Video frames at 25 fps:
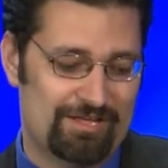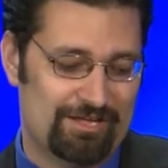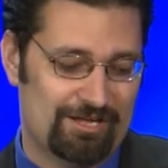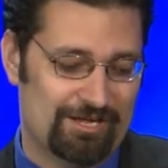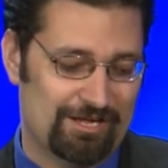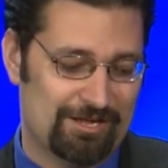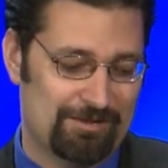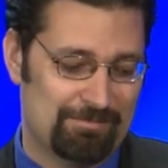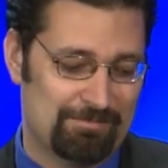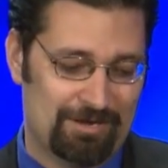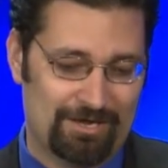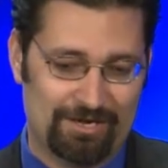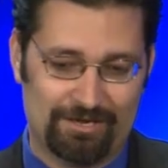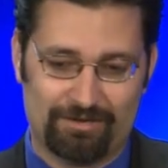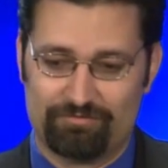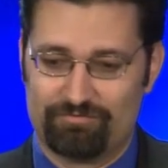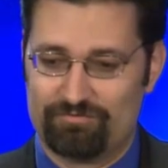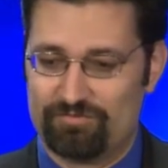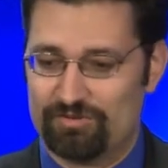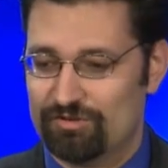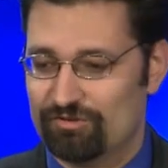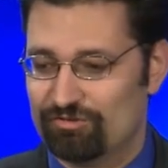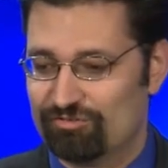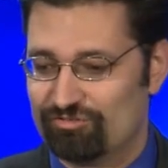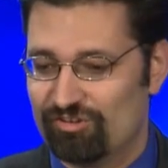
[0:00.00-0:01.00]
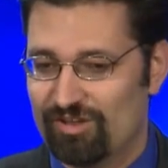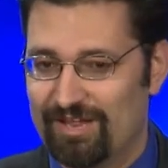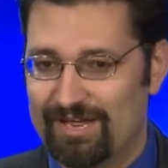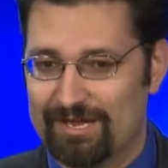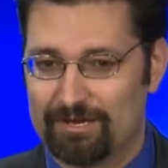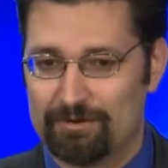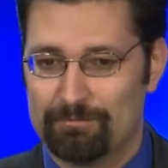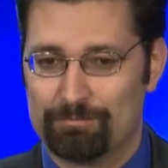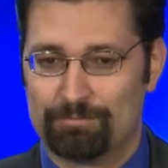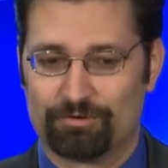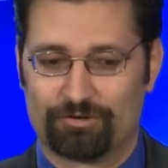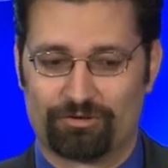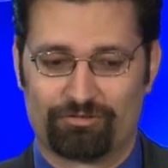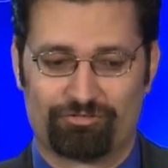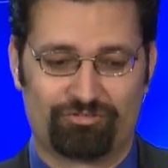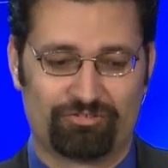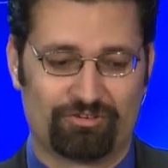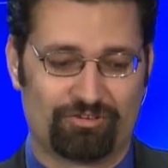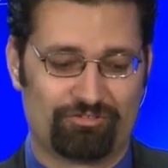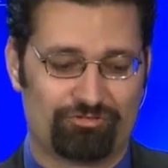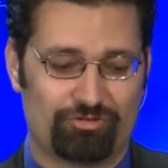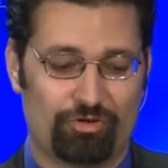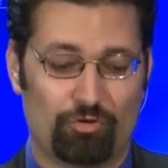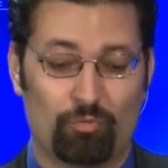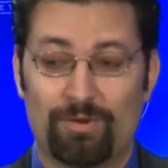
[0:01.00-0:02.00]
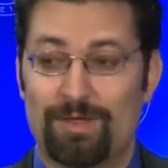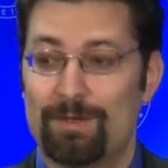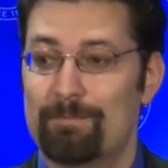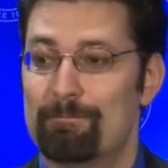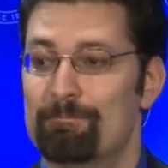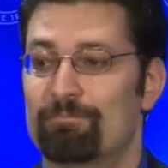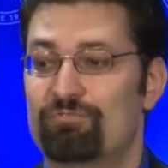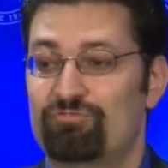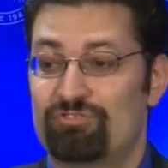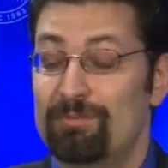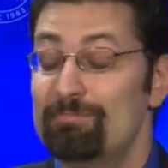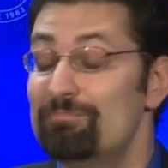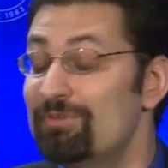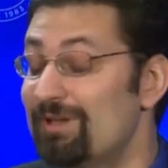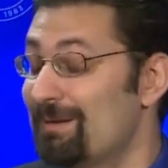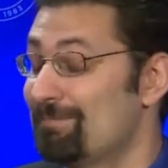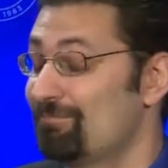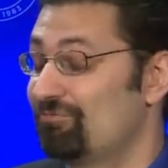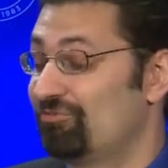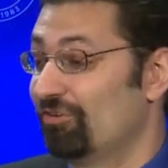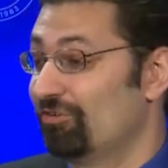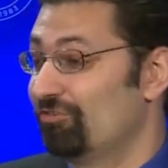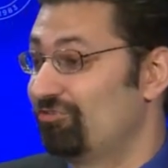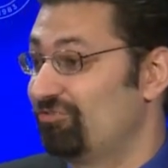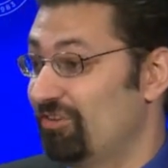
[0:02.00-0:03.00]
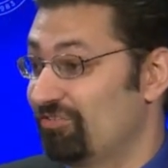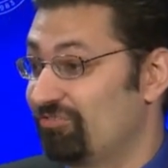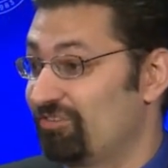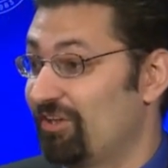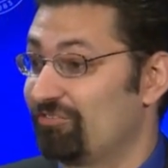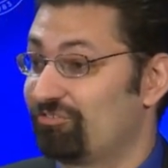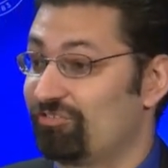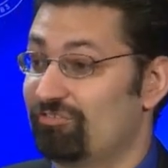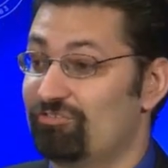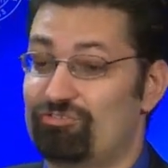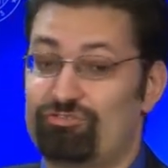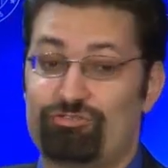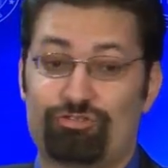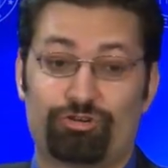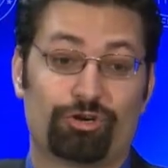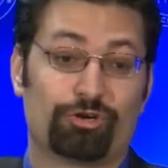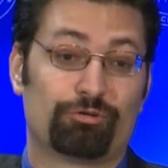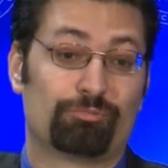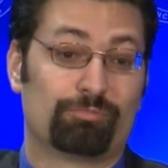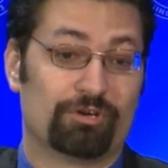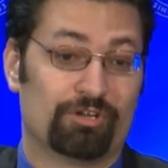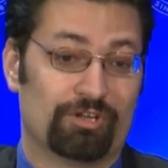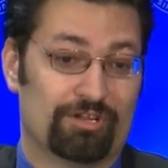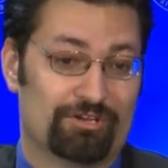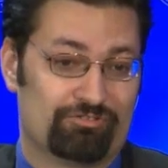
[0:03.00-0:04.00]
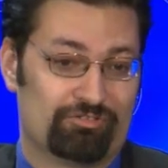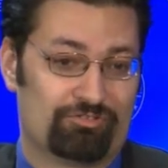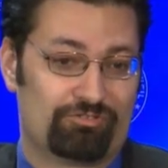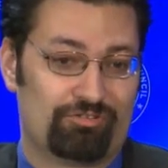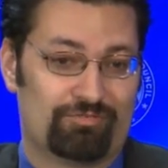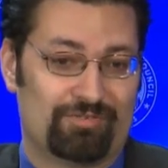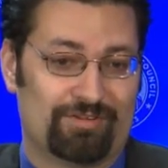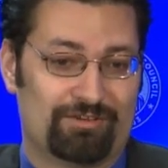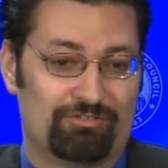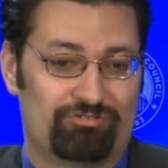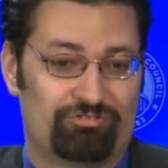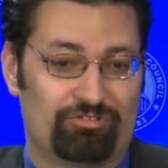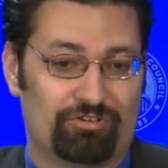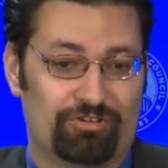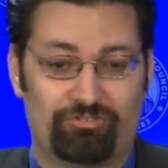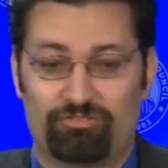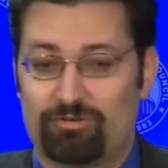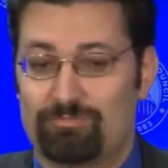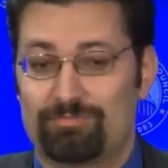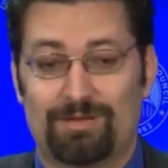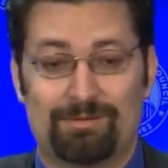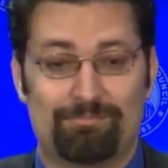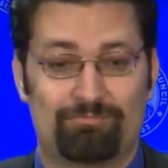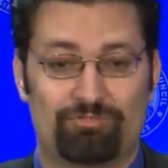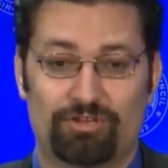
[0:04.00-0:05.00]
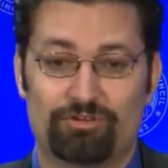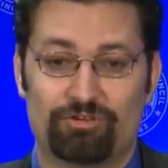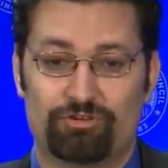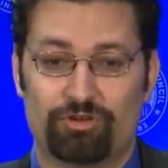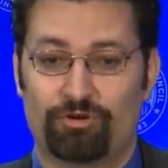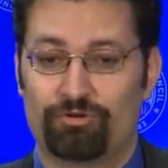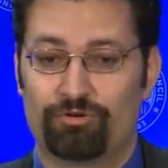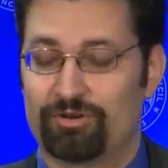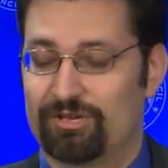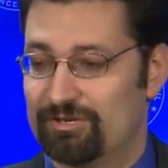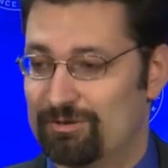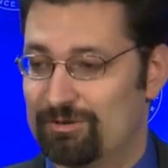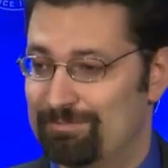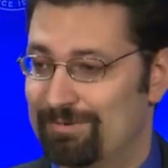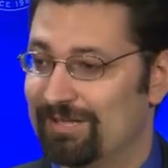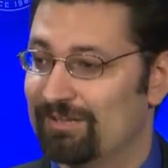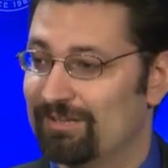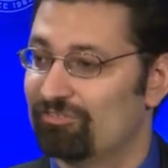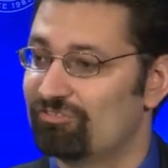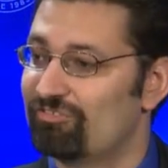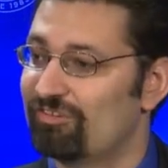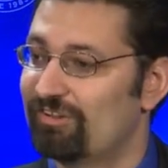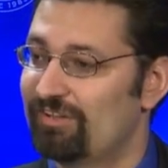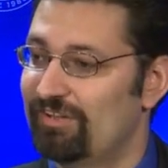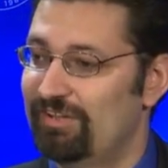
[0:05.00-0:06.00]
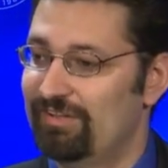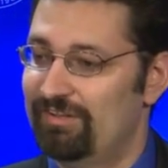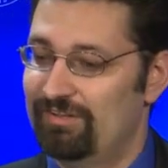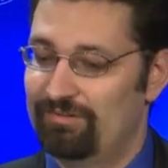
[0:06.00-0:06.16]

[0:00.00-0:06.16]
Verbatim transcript: On views like abortion. And so we sometimes those discussions turn religious eventually. Sometimes they don't. It depends.